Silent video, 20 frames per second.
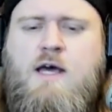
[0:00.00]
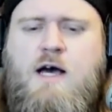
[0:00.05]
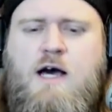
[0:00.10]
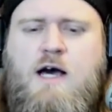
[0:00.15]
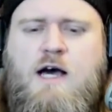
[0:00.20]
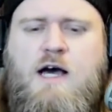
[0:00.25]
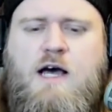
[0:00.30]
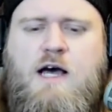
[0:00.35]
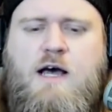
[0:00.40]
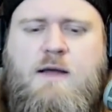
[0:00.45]

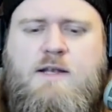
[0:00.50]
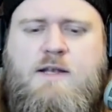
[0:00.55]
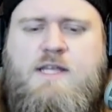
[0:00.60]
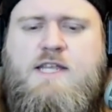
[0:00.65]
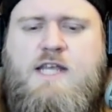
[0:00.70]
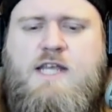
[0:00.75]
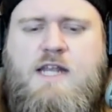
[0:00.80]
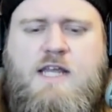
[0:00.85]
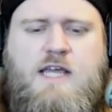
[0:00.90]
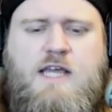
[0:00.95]
Uh,
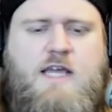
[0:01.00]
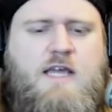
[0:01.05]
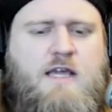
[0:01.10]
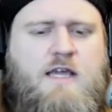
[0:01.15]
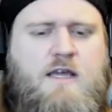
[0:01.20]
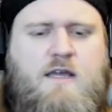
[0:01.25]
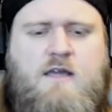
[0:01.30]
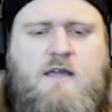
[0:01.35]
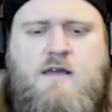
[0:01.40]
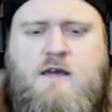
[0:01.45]
did
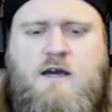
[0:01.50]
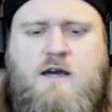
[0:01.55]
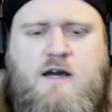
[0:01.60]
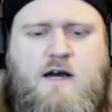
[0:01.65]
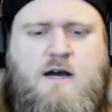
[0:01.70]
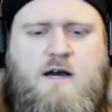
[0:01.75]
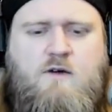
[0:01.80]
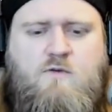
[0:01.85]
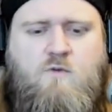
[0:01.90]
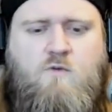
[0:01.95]
he
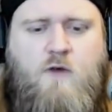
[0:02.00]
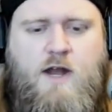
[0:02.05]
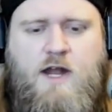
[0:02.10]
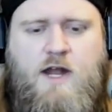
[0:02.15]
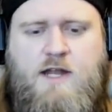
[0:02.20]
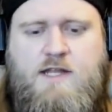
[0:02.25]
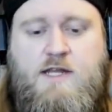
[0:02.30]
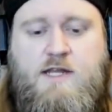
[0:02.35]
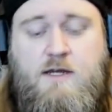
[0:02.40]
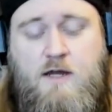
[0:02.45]
uh, win
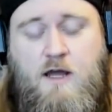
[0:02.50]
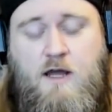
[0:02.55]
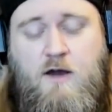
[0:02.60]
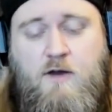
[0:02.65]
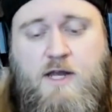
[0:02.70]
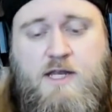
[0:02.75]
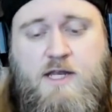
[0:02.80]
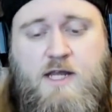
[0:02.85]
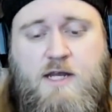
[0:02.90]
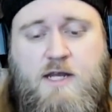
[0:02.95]
it? No,
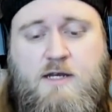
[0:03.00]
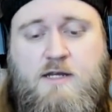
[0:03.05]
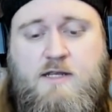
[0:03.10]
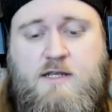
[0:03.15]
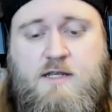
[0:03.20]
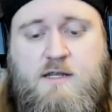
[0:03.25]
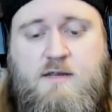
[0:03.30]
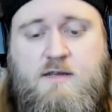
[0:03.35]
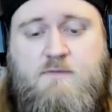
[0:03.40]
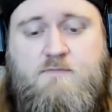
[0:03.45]
he
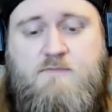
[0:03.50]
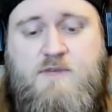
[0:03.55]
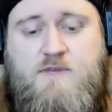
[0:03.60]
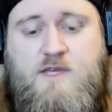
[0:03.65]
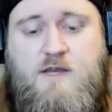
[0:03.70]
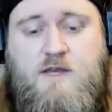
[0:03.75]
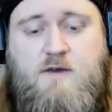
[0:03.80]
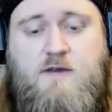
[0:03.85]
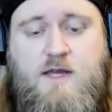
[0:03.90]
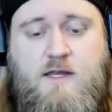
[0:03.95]
didn't.
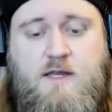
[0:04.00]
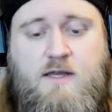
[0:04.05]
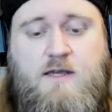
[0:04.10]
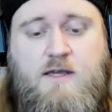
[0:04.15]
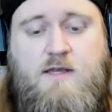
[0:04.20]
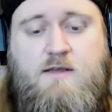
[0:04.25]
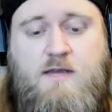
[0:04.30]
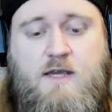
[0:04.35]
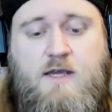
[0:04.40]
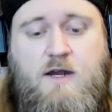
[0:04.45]
So he,
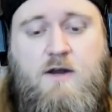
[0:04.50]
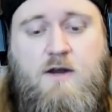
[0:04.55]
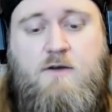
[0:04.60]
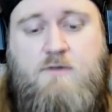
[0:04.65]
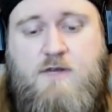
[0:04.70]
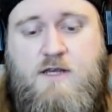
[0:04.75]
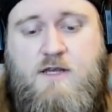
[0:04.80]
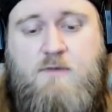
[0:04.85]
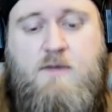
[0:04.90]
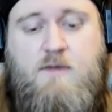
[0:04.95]
he you
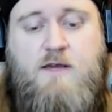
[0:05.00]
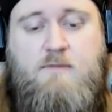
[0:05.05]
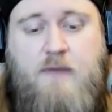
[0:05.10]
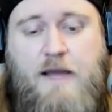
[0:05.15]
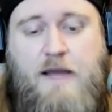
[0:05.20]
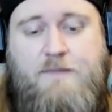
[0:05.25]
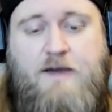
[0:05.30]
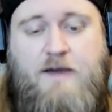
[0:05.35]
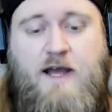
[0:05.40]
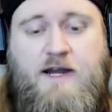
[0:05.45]
know, in
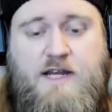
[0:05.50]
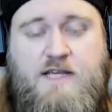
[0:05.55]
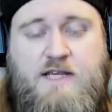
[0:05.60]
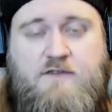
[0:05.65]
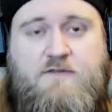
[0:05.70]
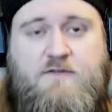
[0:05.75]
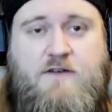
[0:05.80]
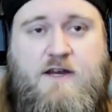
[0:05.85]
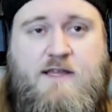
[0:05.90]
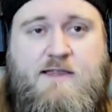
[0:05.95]
my mind, he's
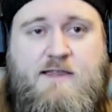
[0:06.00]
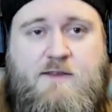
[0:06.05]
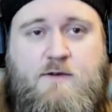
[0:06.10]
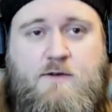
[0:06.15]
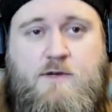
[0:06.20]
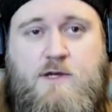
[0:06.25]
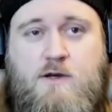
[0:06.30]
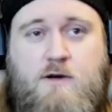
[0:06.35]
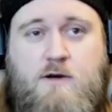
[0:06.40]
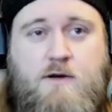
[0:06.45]
a fucking
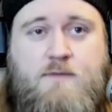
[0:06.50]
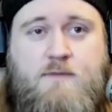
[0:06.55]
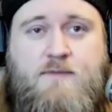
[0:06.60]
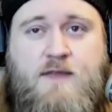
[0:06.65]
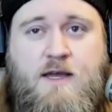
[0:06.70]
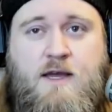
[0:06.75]
loser.